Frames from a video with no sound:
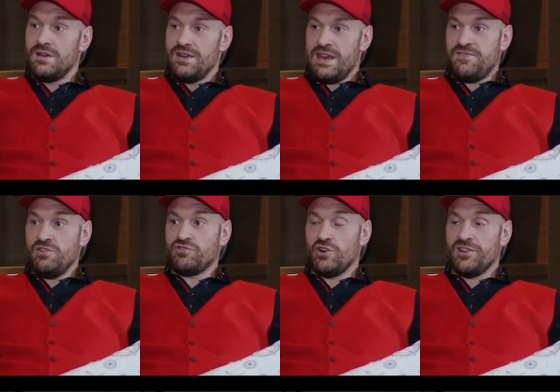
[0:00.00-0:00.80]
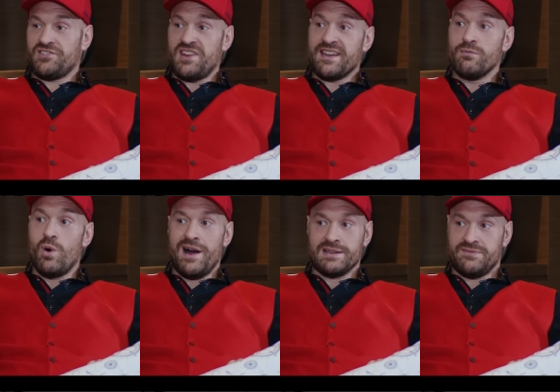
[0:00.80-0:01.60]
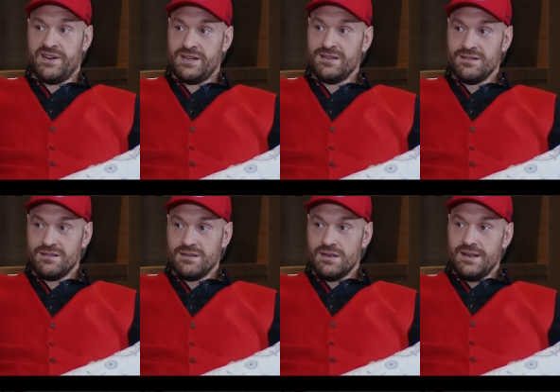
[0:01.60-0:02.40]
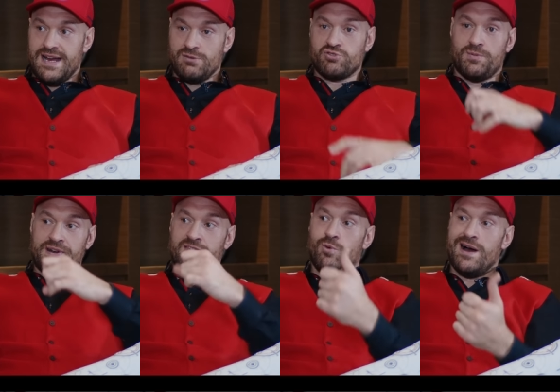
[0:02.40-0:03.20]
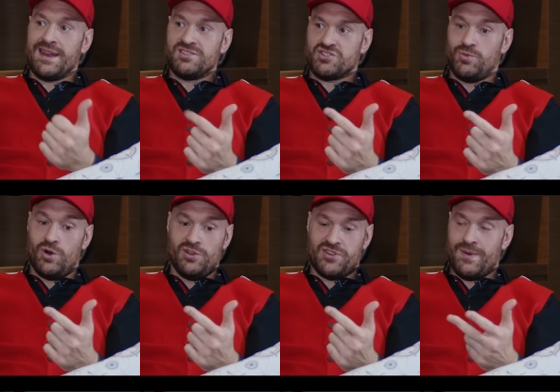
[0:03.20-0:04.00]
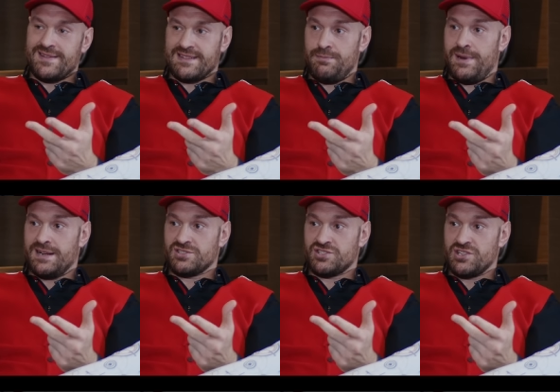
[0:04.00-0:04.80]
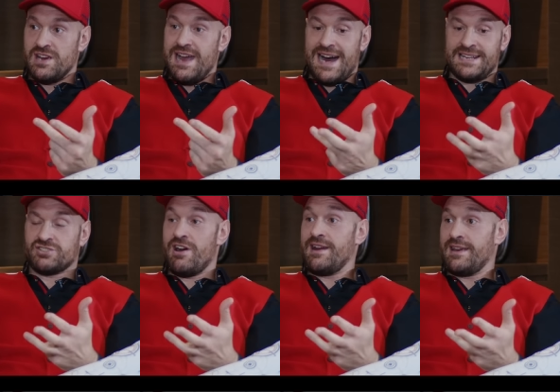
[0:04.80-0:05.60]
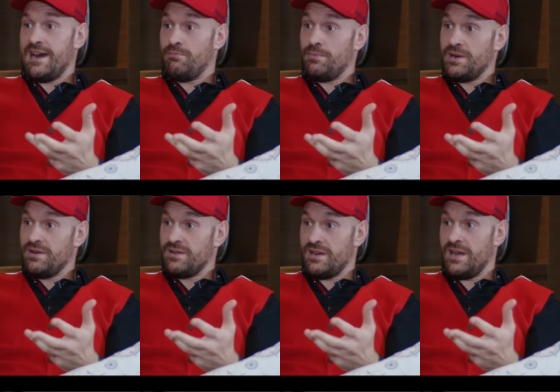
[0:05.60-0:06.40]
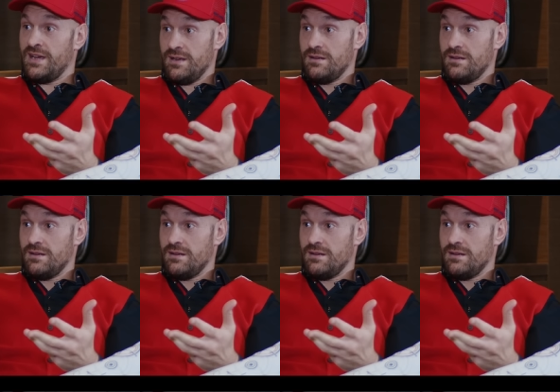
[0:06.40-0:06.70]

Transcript: If you saw the second Wilder fight, I was coming off Wallin, Schwarz, a wrestling match, and a training yeah. camp. Yeah. yeah?